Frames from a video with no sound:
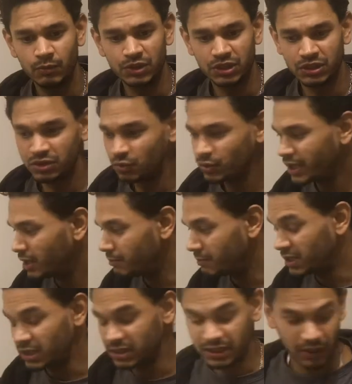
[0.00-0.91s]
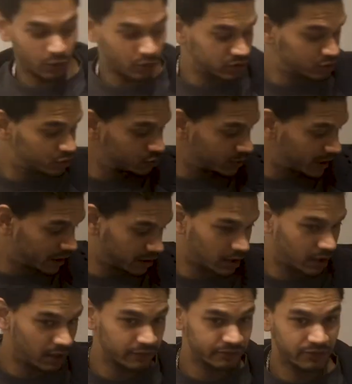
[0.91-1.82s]
Which is okay because I got two
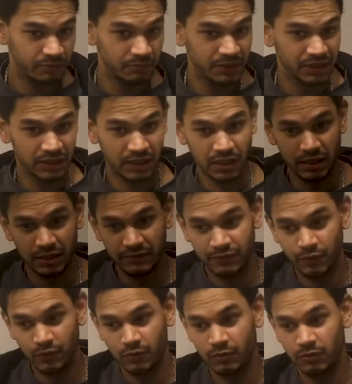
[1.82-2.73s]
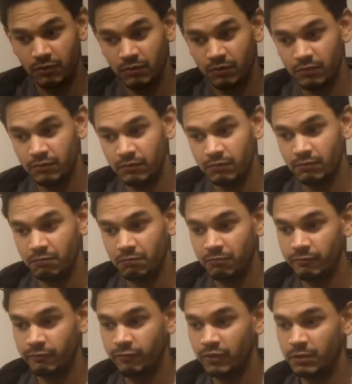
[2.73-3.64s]
aircraft basically for
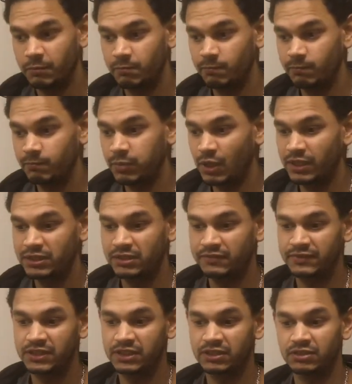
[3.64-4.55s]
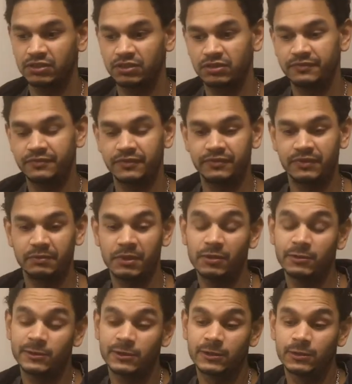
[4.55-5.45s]
the price of
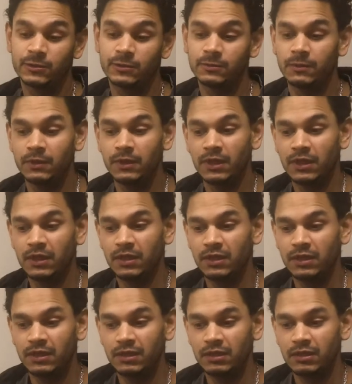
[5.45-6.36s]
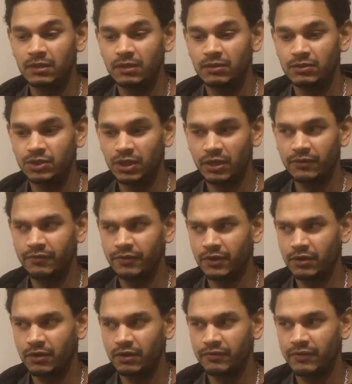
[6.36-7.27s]
£650. So trying to
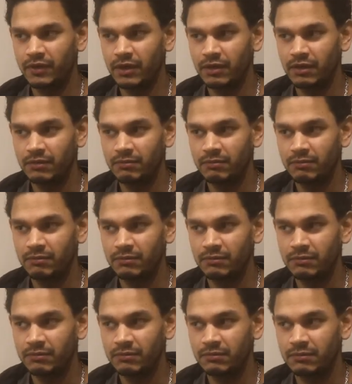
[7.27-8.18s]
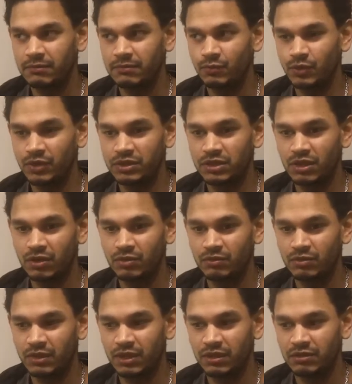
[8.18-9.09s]
figure out if that works out
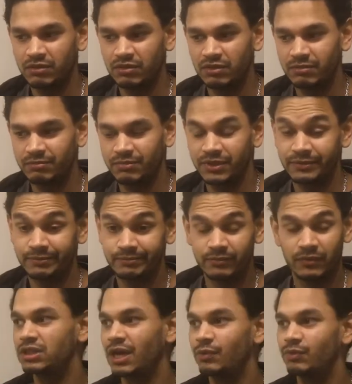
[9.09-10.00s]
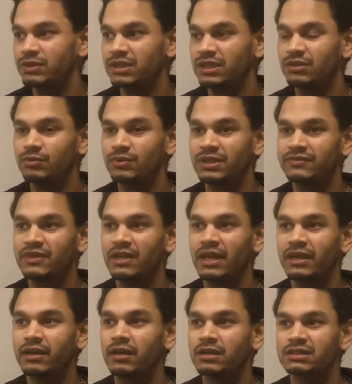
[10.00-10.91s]
okay or not, but didn't want to have to
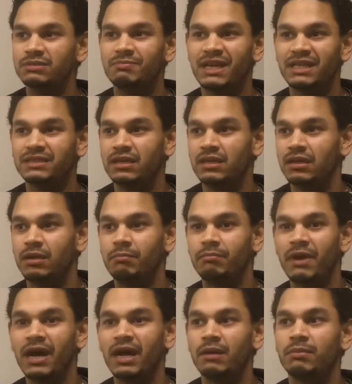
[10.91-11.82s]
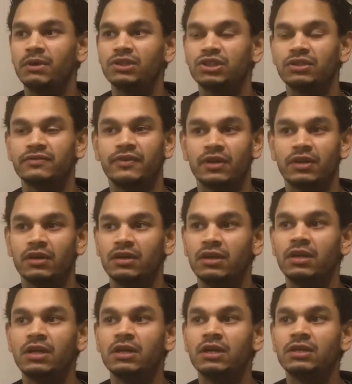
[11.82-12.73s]
like cut metal and buy a bunch of
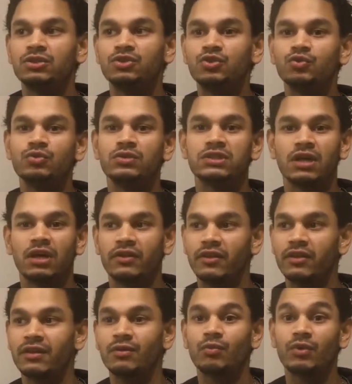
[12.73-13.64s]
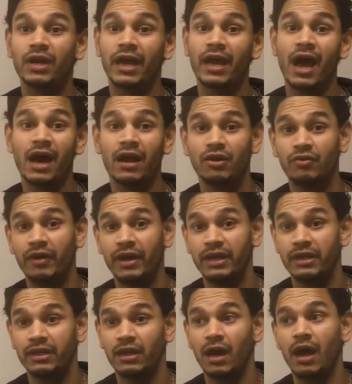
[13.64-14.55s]
other tools other than what I had
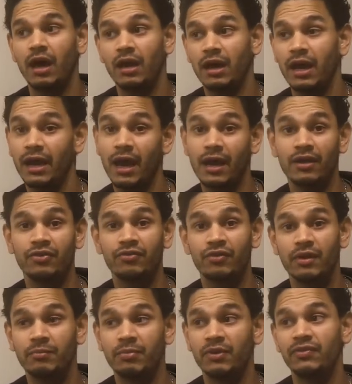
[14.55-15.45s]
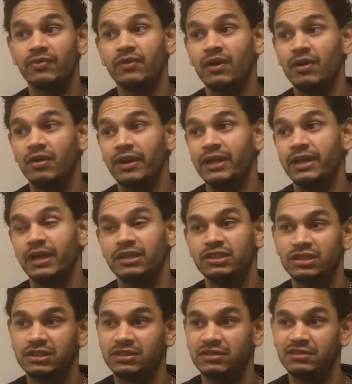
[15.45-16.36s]
already, and I had a 3D printer already. I
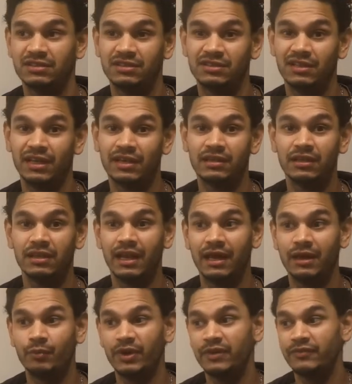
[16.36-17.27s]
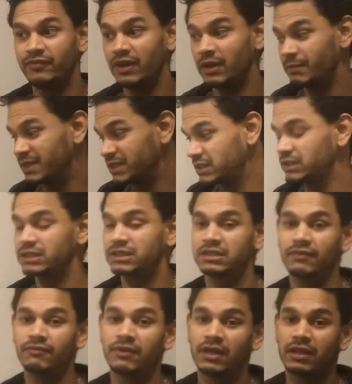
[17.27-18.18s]
just need to like the lightweight filaments and
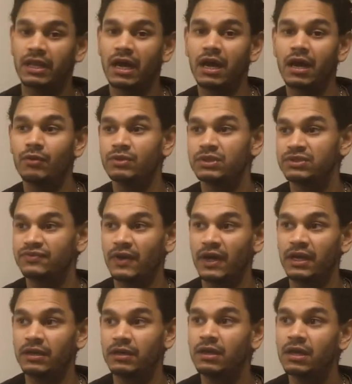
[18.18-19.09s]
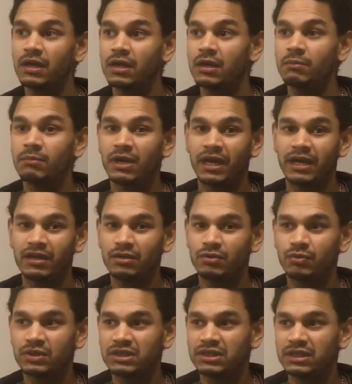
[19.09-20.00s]
stuff like that was fine, but I
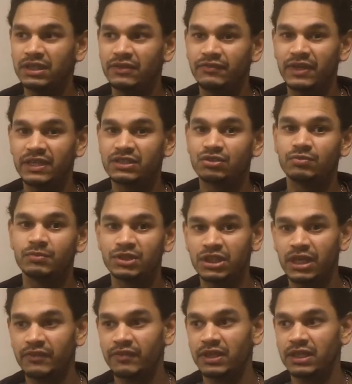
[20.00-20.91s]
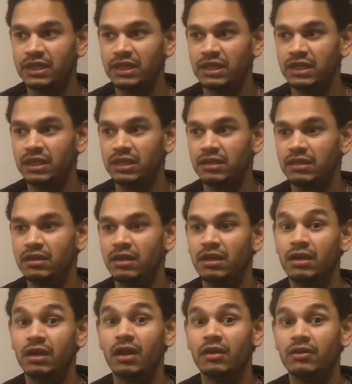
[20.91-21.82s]
didn't want to invest too much heavily in
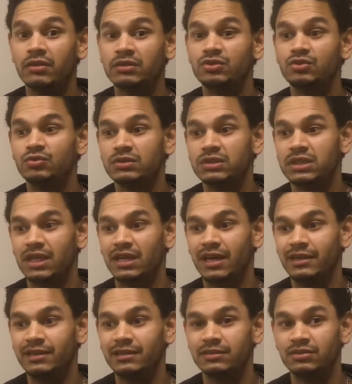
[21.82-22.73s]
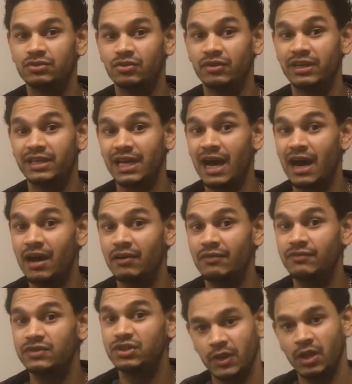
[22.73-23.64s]
other tools that I didn't already
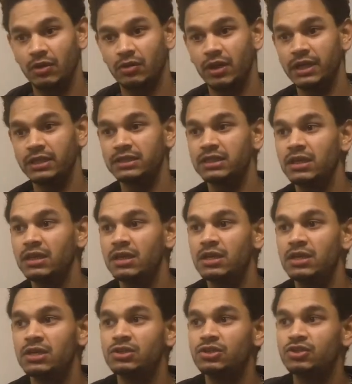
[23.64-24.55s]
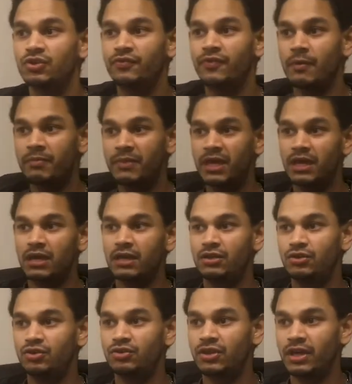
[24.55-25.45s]
have, right? So from
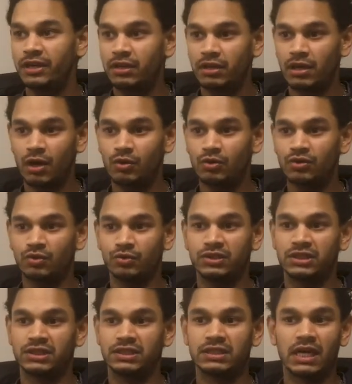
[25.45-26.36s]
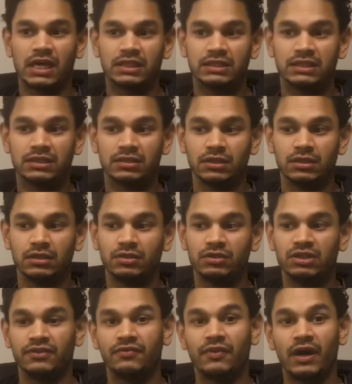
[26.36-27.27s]
there, you're then now going to start
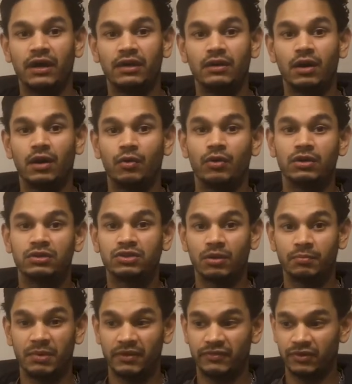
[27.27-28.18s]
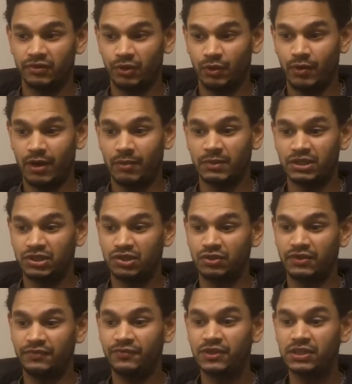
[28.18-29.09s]
to define our top level requirements.
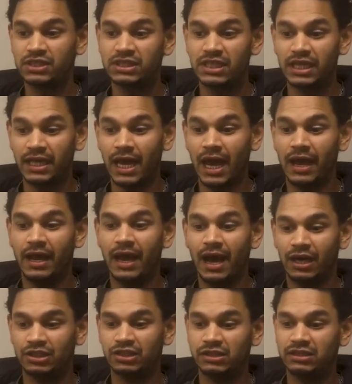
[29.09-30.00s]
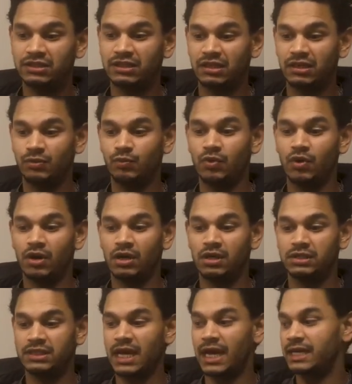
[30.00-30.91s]
So the first thing I actually did
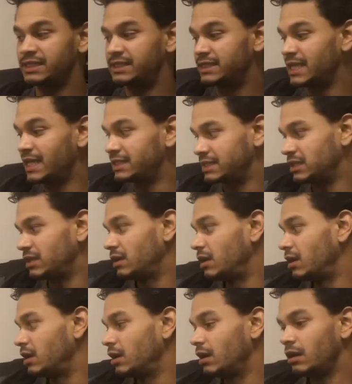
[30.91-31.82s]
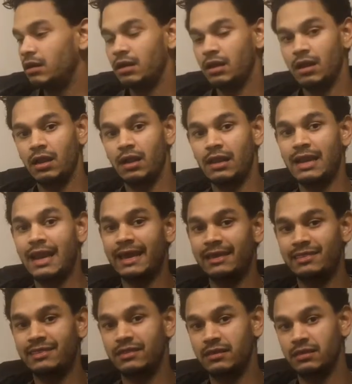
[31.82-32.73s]
was I set a
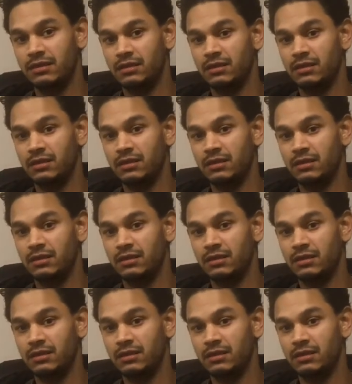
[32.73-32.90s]
length.